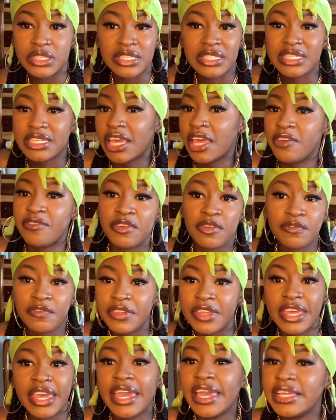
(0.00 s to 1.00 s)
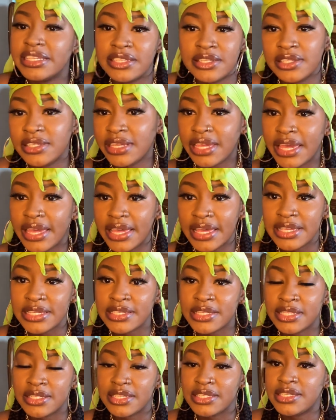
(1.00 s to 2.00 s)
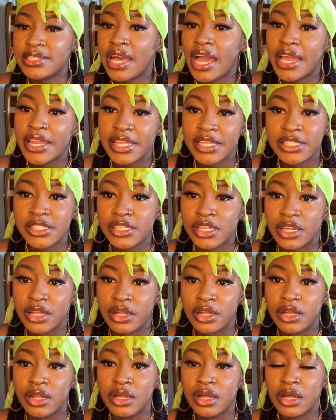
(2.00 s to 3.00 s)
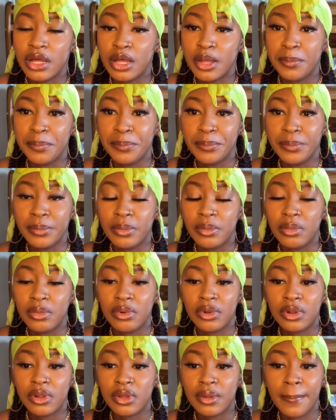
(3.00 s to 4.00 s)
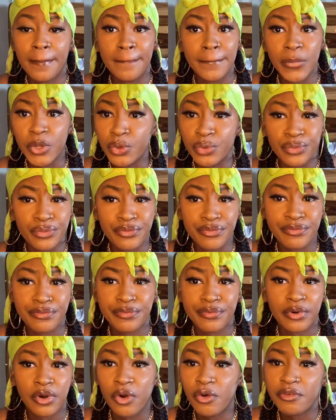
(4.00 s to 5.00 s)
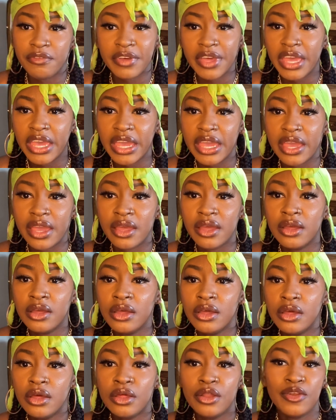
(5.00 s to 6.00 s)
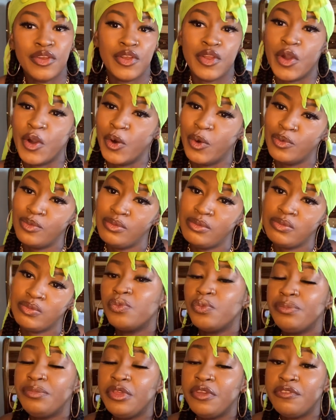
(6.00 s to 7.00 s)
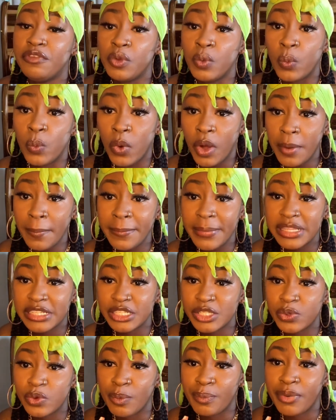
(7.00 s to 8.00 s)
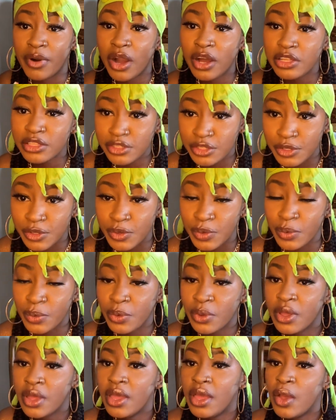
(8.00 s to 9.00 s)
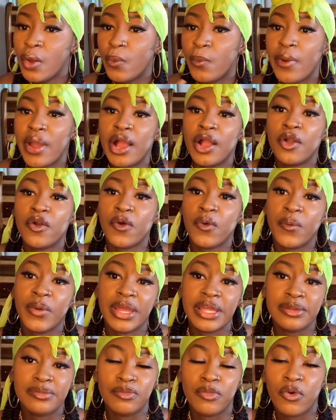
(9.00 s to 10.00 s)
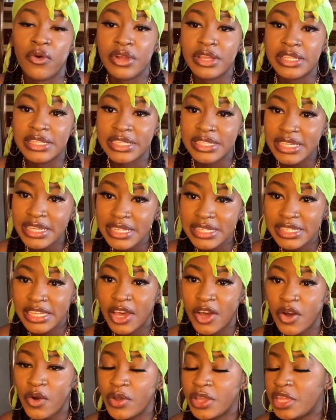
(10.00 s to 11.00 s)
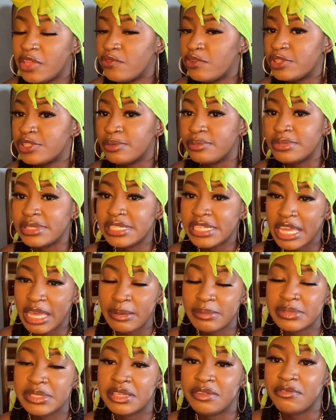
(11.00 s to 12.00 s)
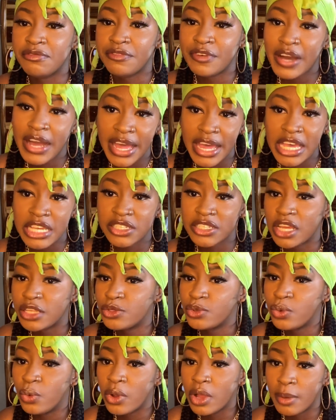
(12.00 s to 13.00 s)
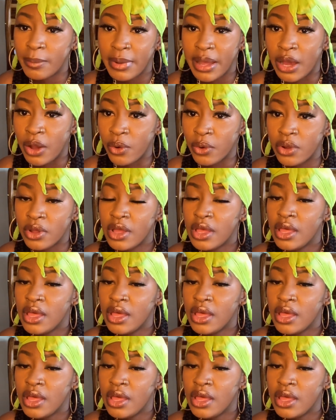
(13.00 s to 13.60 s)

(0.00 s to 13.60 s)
saving for years and years and decided to move over here. No. If you want me to do a part 2 where I go in more in detail, give you some tips, advice, I talk about